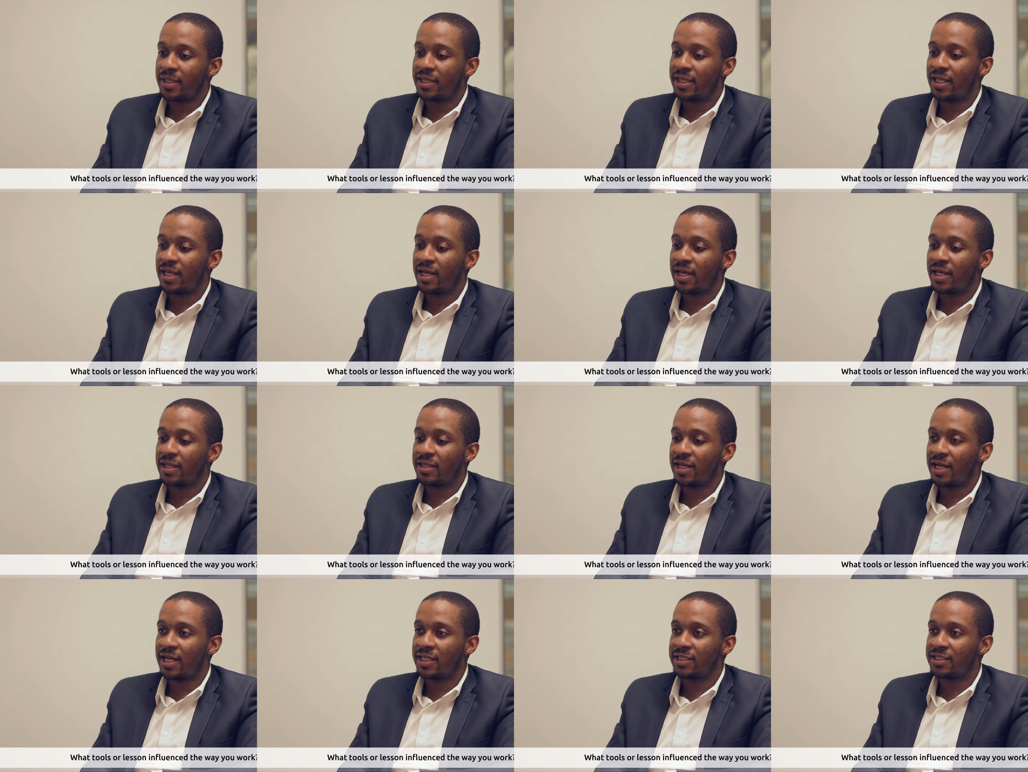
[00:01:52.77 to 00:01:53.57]

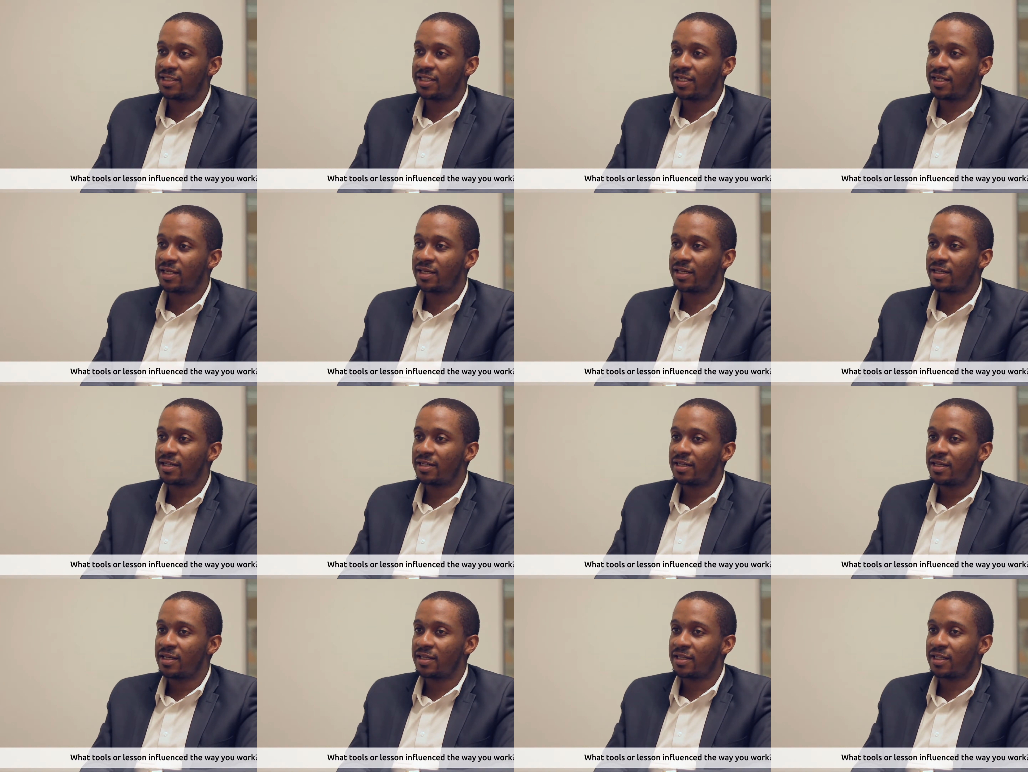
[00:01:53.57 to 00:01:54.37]
The
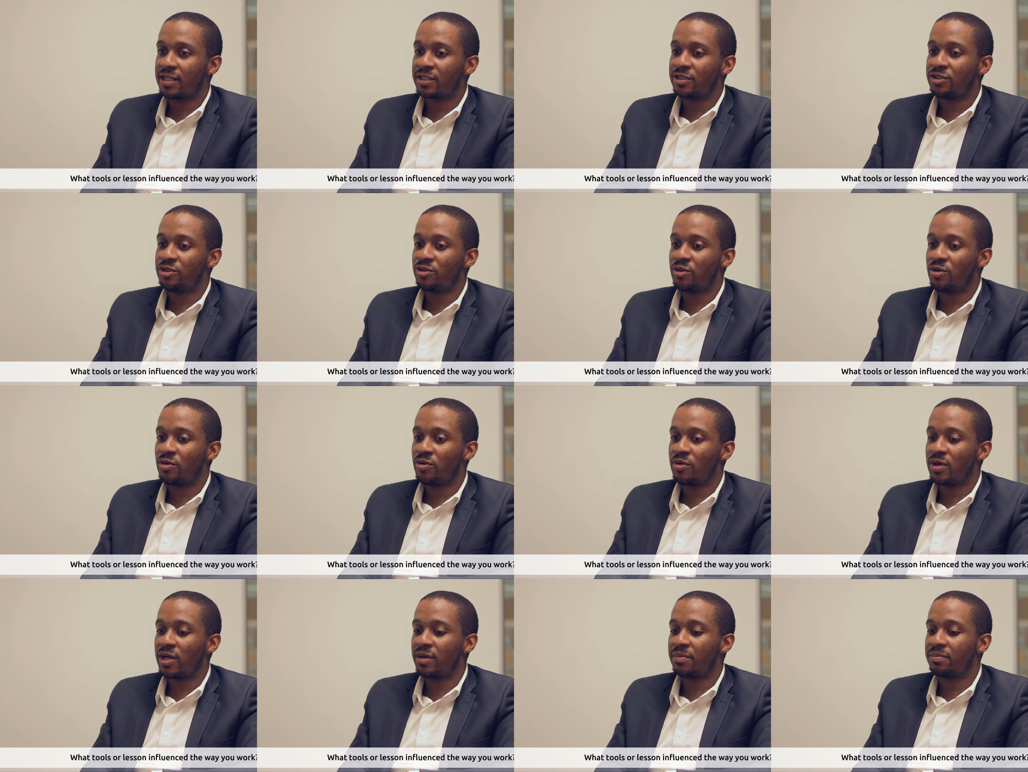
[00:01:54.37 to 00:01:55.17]
idea that, you
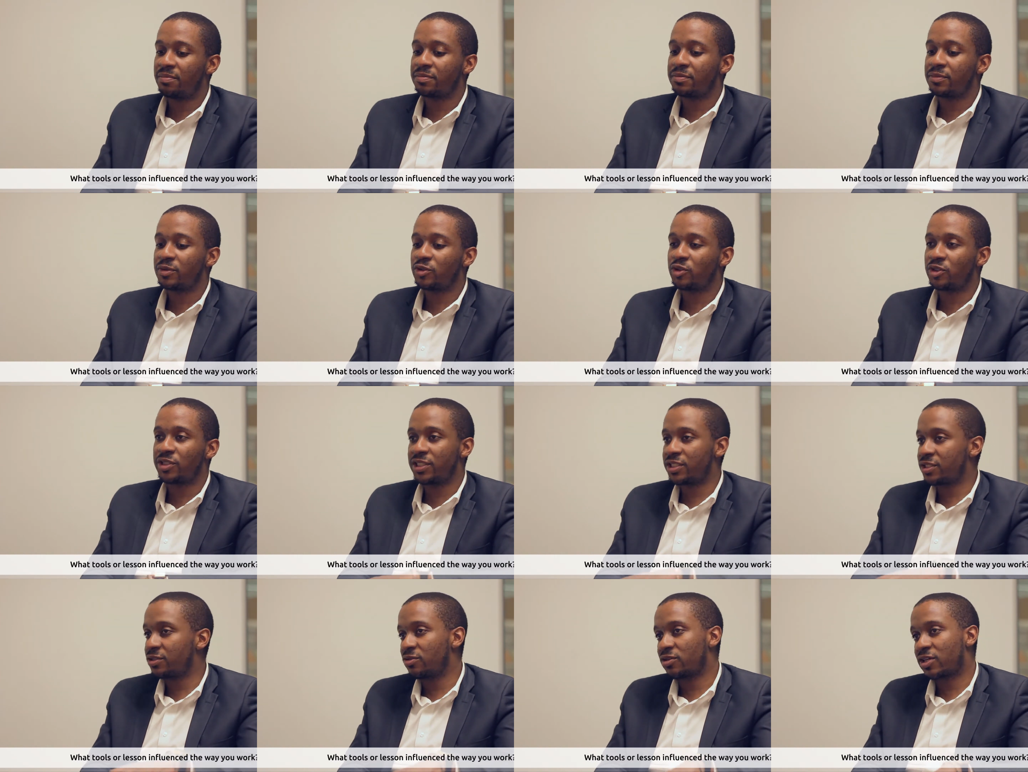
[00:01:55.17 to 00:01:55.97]
know,
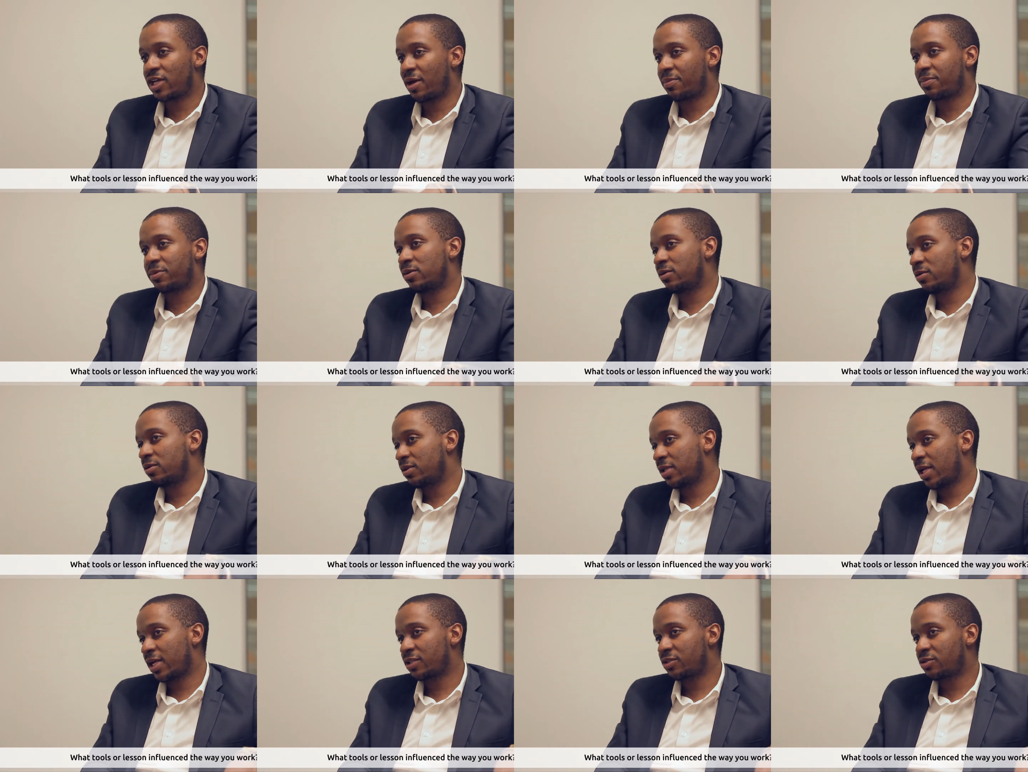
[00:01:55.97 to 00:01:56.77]
traditional capital
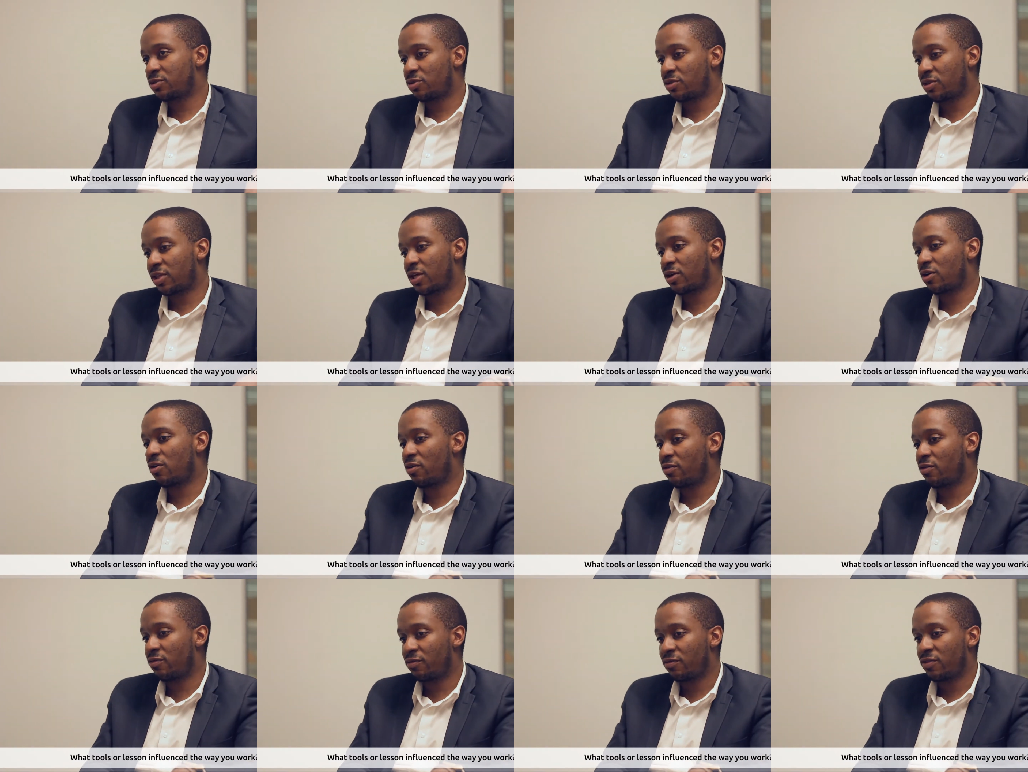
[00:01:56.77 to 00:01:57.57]
likes to think
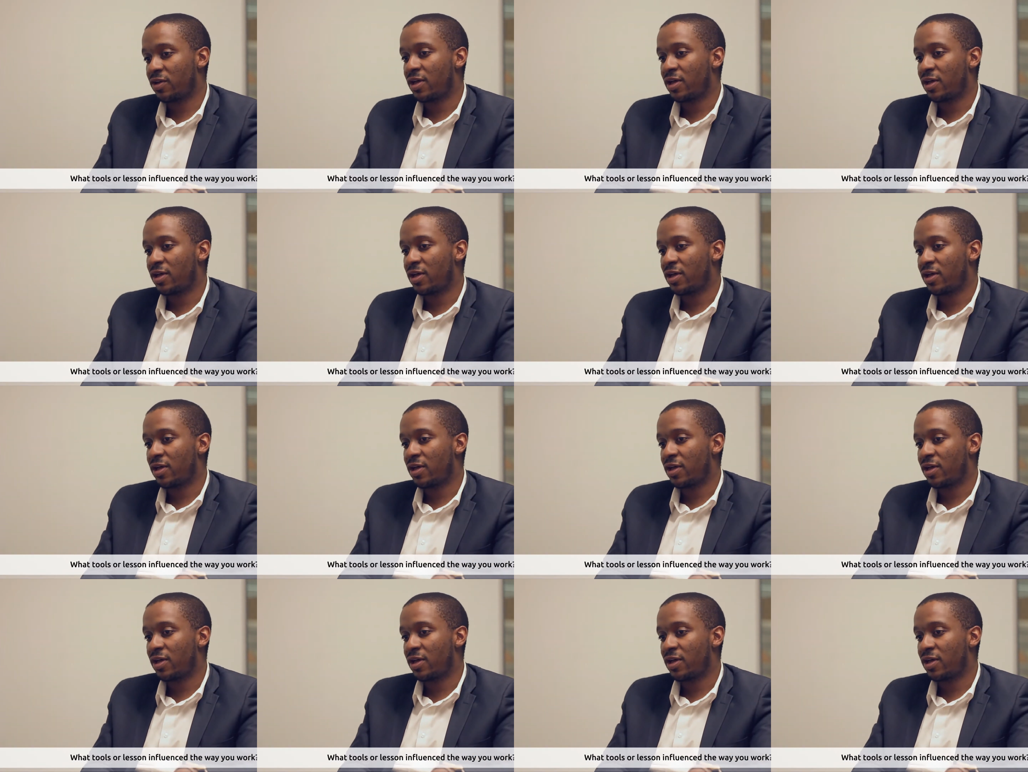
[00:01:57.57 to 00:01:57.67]
of